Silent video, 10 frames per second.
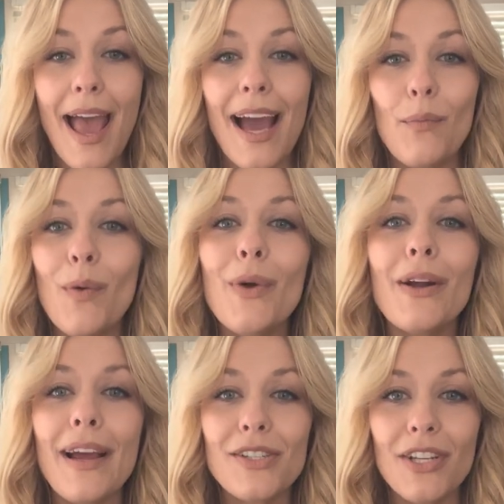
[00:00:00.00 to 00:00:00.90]
and what we're
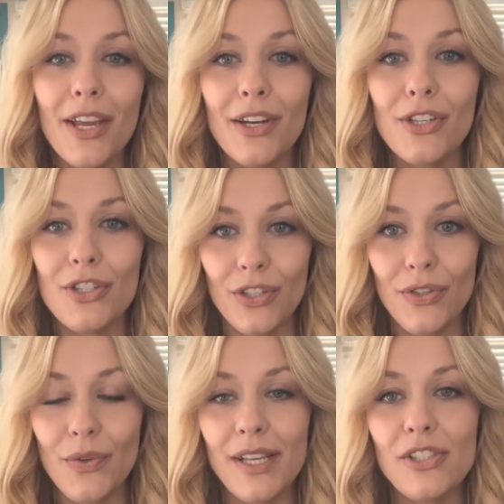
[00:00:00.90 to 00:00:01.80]
actually going to
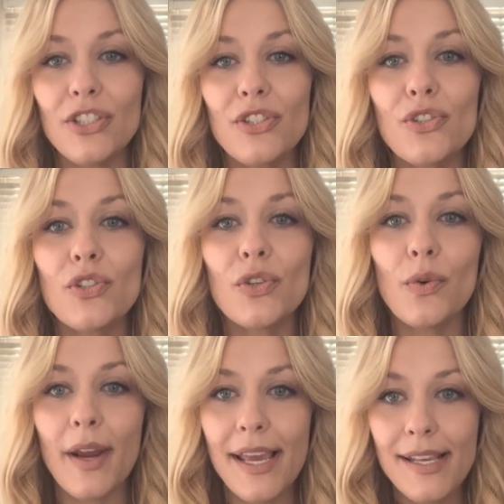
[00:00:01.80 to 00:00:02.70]
do is just
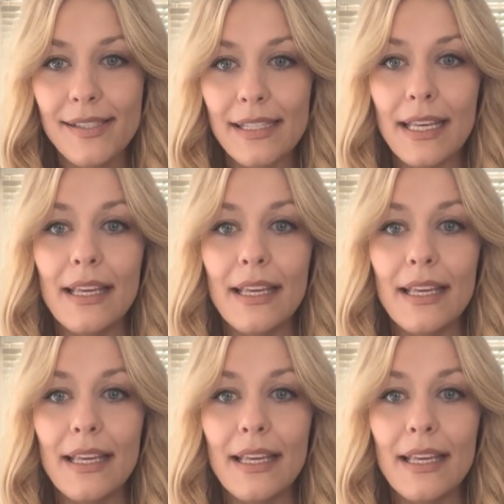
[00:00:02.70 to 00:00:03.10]
trace